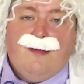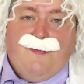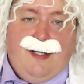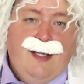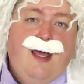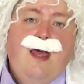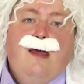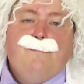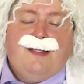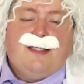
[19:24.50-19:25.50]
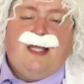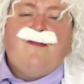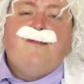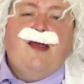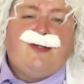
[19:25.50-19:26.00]
of it. But this
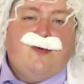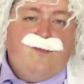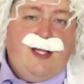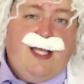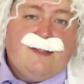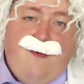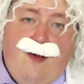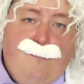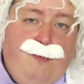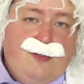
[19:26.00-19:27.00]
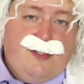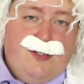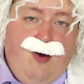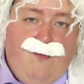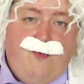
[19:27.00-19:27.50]
information really is very important to
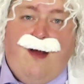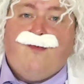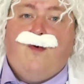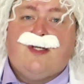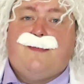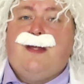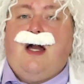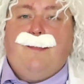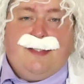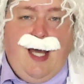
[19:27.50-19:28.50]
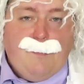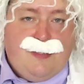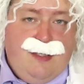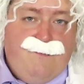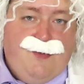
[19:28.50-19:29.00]
know if you ever wish to become a
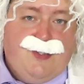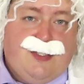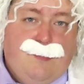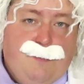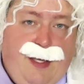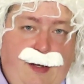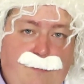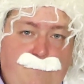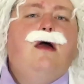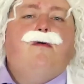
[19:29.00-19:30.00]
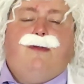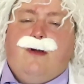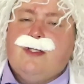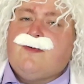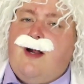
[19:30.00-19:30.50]
top-tier VGC player. With a
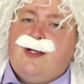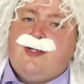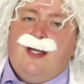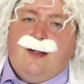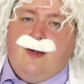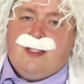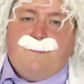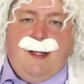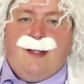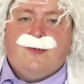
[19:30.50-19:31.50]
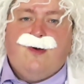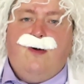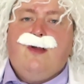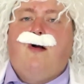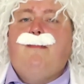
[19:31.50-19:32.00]
good strategy and good speed
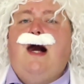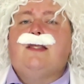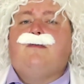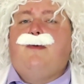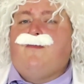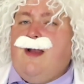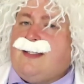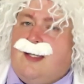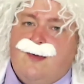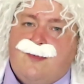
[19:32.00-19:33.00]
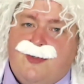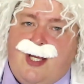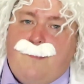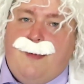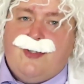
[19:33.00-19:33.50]
control, your Mons will be racing you to a
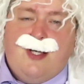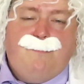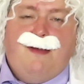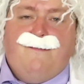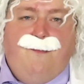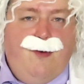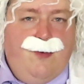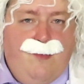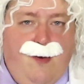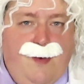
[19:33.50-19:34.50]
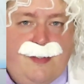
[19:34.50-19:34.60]
championship before you know it.